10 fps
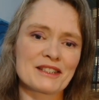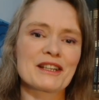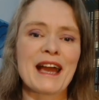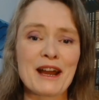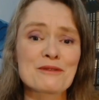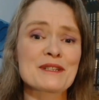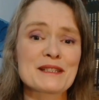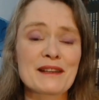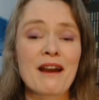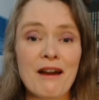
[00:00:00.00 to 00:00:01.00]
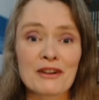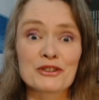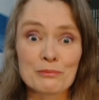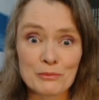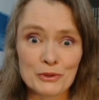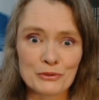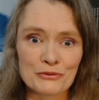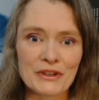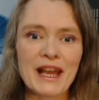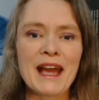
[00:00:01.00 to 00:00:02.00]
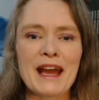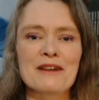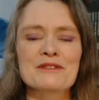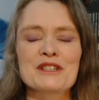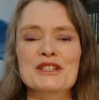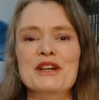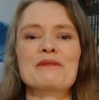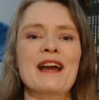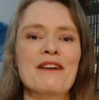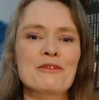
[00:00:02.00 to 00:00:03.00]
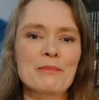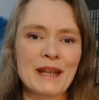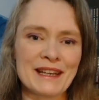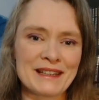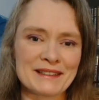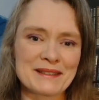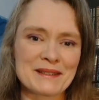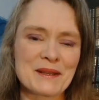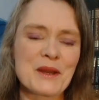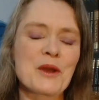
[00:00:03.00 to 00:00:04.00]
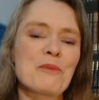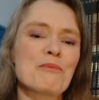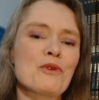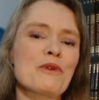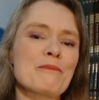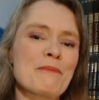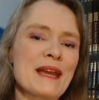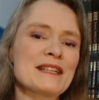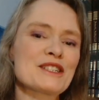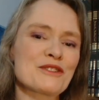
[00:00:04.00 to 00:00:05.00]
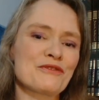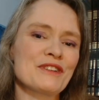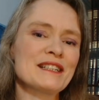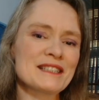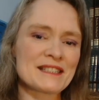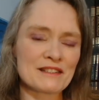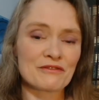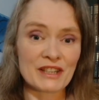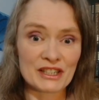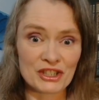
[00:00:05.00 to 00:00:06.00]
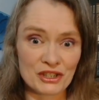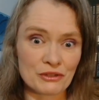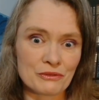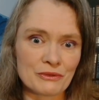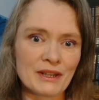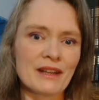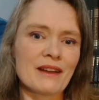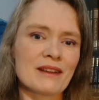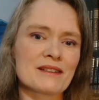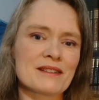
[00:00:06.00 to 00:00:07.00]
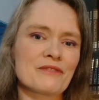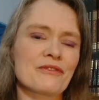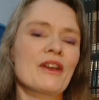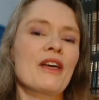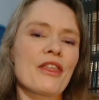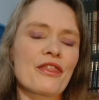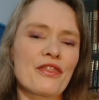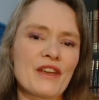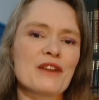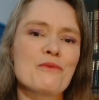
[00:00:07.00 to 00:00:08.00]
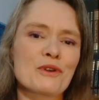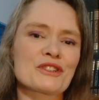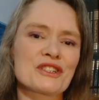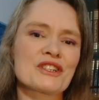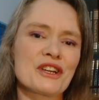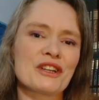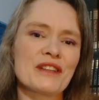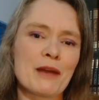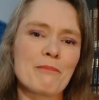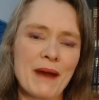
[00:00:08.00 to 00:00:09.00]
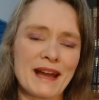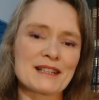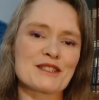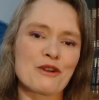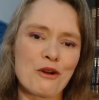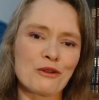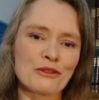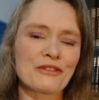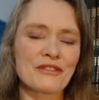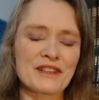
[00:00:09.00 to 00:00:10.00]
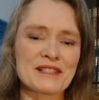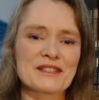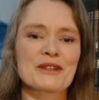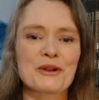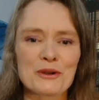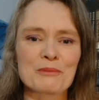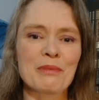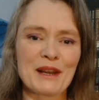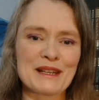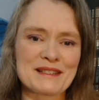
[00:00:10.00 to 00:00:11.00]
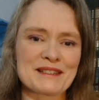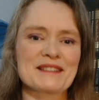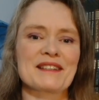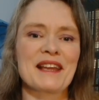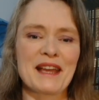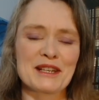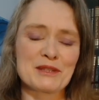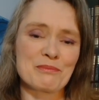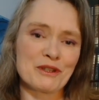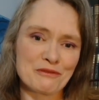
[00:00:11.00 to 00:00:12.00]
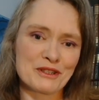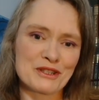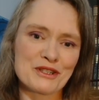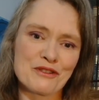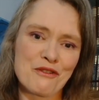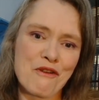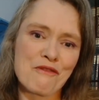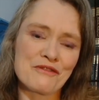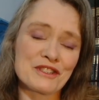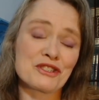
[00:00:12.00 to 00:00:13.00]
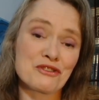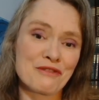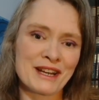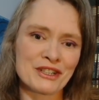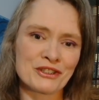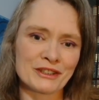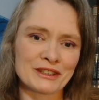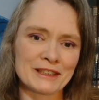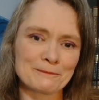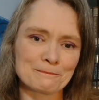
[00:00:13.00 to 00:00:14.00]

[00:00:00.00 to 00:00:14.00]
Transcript: Houses can't move. Houses don't have opinions, but we're made to feel as if they do, as if they want to turn their backs on this unpleasant experience of this train journey.